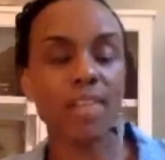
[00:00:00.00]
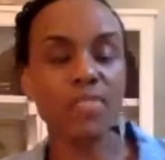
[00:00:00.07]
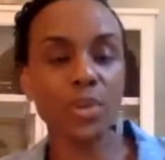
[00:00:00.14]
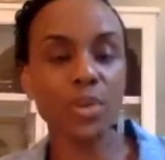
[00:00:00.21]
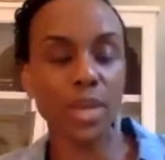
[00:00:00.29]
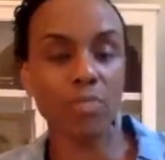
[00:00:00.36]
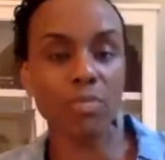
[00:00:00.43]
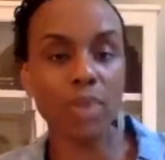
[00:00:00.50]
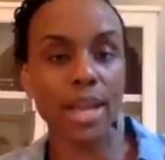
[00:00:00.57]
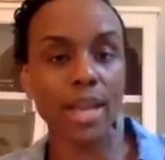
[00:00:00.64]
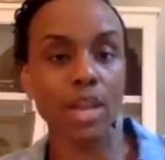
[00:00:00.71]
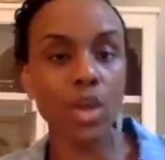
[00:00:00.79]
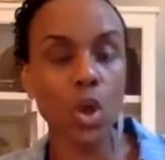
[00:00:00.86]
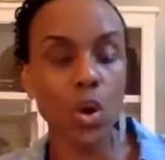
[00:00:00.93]
if you're getting
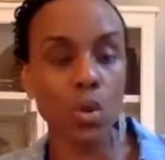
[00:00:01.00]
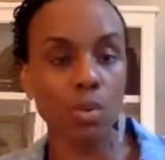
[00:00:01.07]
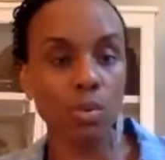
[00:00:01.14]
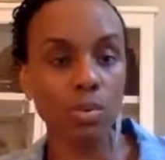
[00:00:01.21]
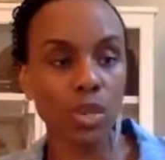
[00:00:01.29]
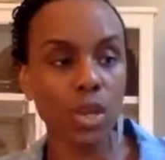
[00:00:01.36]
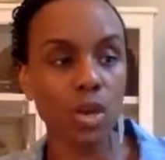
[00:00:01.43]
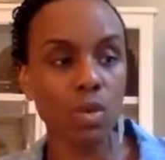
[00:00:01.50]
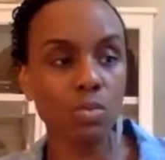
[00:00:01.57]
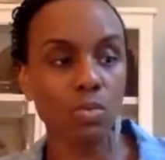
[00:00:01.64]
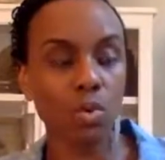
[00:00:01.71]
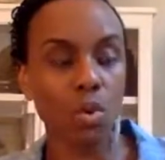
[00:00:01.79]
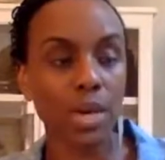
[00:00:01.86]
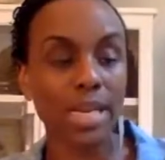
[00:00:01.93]
ready to go,
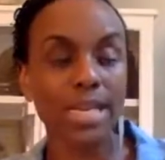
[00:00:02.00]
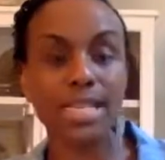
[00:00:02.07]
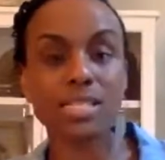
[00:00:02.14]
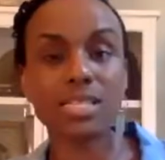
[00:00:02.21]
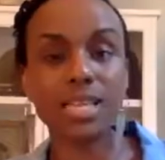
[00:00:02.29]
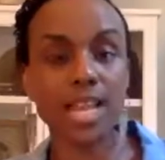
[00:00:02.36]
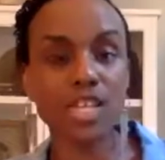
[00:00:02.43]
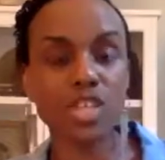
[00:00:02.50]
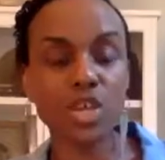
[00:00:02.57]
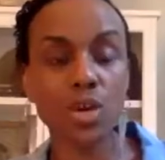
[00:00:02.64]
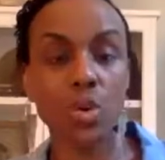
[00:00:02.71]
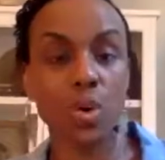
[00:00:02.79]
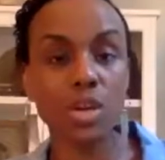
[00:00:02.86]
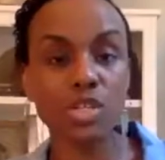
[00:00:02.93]
on a destination,
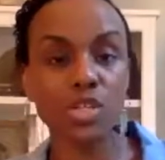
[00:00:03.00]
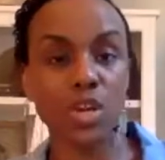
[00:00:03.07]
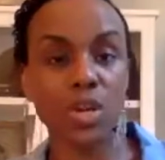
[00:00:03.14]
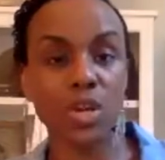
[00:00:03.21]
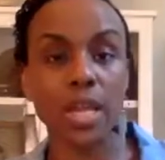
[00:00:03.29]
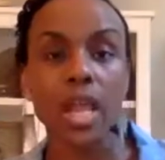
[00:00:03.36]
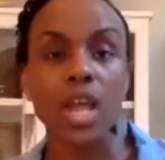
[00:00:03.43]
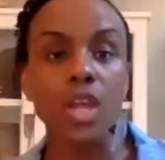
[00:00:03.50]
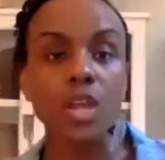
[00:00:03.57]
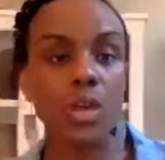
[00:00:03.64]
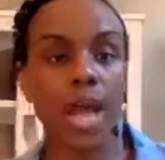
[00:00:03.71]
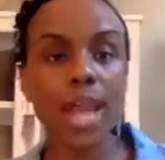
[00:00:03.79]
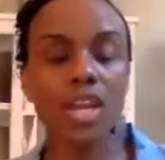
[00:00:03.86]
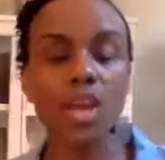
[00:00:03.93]
go on a journey, you
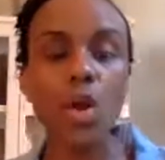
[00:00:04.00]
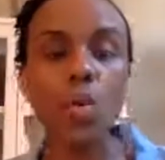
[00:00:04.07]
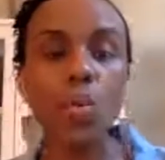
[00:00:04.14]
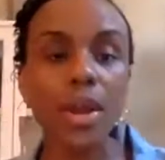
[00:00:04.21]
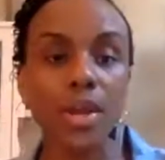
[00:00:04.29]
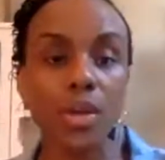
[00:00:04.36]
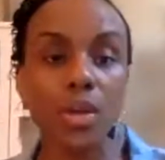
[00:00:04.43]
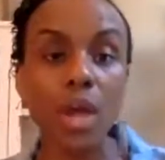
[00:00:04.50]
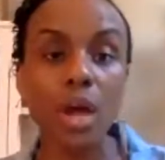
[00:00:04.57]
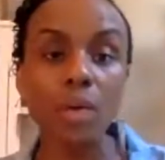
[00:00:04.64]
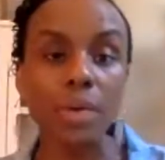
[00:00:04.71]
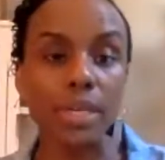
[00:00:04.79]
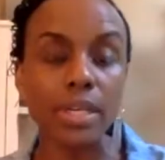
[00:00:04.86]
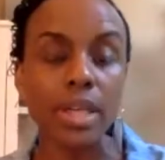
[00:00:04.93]
got to know where you're
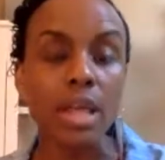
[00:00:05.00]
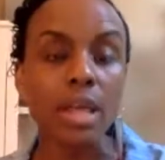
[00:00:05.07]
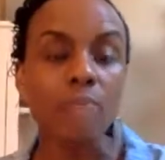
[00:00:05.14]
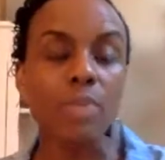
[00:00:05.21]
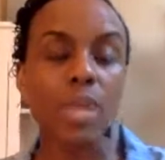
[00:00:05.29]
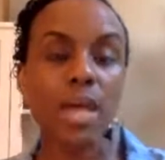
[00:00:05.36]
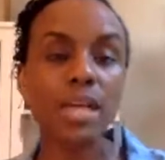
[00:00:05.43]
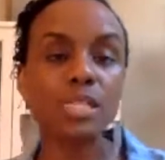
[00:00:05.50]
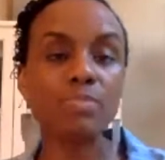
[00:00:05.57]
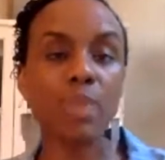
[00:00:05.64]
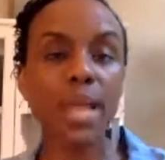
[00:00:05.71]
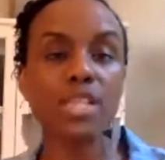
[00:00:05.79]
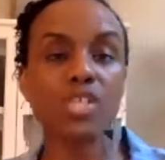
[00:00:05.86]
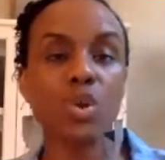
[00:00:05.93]
going, because
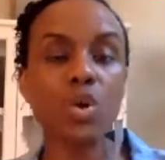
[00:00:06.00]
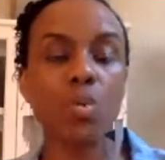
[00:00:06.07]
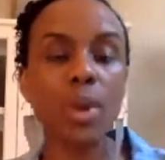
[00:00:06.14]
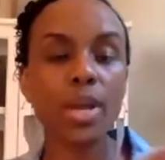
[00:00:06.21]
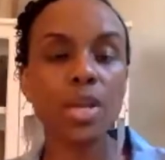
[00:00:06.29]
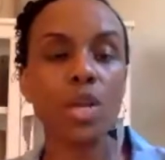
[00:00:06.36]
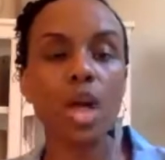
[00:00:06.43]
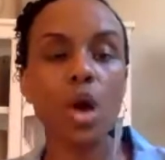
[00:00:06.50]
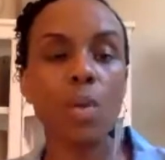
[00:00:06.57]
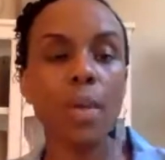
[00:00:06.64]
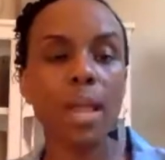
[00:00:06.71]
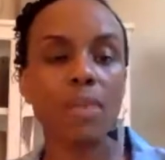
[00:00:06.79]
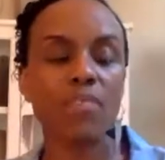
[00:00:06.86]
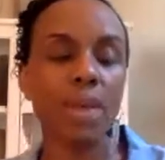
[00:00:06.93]
based on where you're
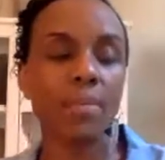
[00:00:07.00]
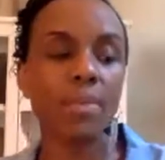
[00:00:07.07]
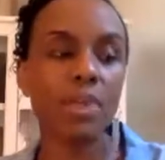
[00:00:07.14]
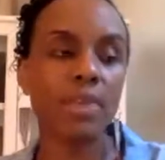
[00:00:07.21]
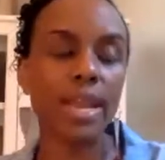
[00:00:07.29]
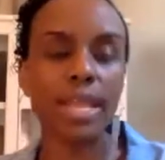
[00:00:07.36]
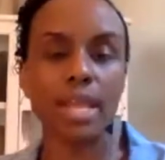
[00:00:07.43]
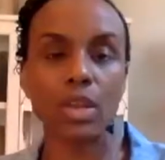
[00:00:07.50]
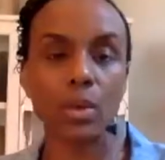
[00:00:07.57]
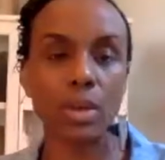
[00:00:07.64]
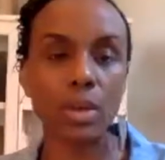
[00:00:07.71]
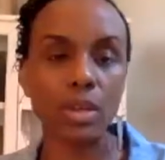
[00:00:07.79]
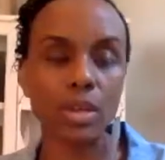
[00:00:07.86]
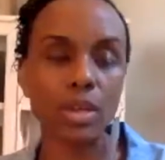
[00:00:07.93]
going, if I'm getting ready to get
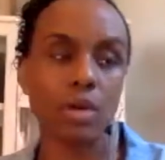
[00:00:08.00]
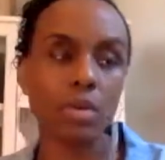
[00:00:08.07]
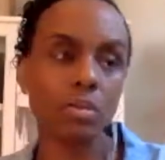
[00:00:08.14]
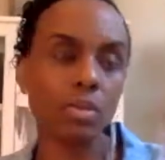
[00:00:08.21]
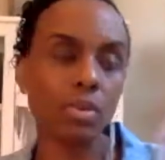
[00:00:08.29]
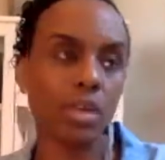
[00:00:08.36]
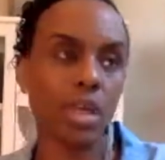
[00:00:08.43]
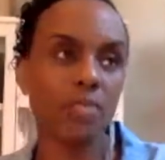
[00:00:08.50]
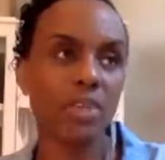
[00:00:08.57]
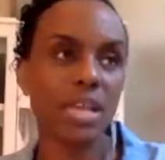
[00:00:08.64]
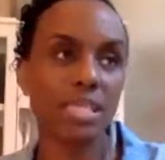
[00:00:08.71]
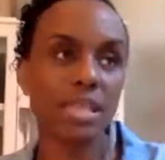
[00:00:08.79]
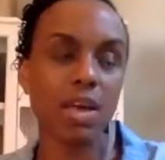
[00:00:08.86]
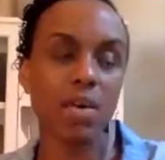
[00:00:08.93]
on if
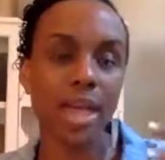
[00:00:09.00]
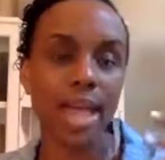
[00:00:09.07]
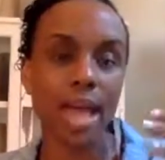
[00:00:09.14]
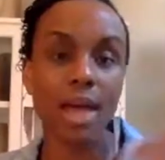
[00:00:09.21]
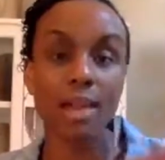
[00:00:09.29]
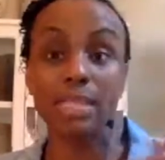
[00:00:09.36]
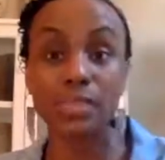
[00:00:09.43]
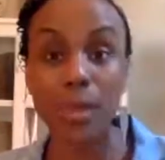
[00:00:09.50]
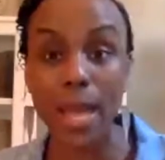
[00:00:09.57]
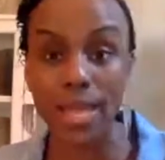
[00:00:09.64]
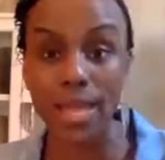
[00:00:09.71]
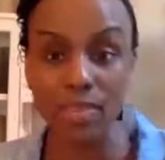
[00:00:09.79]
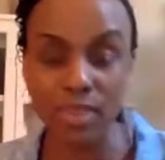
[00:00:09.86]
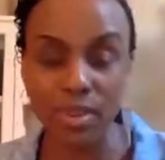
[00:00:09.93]
I say, okay, so I
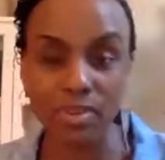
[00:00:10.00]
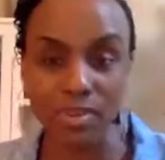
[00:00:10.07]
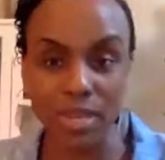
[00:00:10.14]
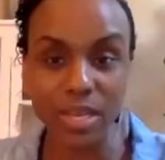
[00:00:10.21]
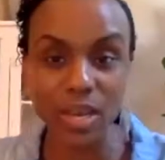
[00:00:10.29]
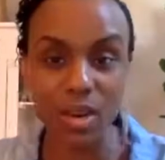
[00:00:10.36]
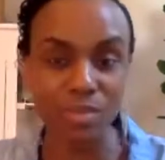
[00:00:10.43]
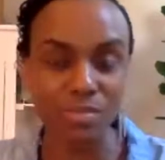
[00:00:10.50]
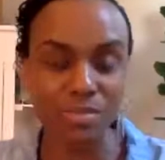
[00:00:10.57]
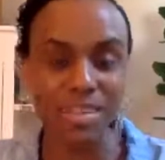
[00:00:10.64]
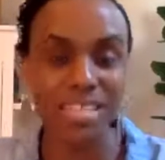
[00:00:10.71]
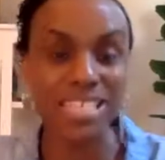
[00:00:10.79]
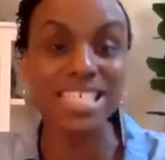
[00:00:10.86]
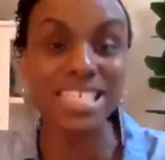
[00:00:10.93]
live in,
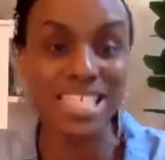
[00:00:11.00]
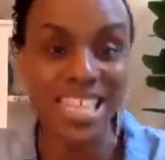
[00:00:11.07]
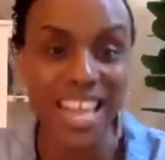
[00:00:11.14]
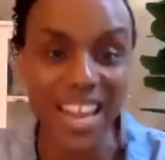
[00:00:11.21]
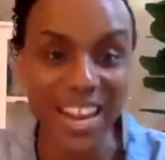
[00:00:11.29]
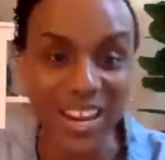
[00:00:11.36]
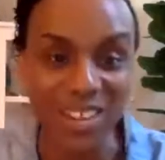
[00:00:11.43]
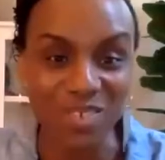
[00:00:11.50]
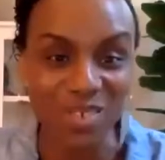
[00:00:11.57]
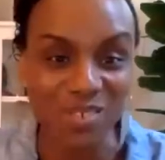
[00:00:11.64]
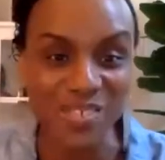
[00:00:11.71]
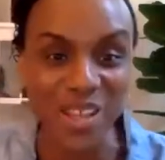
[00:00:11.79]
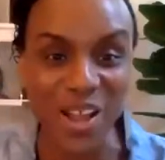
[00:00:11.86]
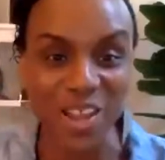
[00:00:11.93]
the DC area we were
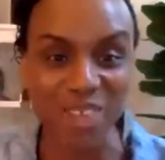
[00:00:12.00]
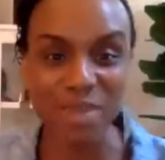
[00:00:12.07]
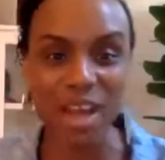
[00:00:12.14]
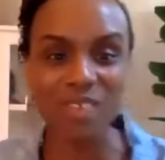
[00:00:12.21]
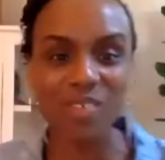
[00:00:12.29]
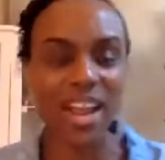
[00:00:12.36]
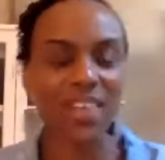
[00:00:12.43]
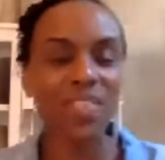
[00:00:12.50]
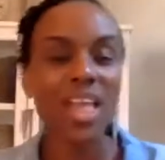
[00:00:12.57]
talking about, right?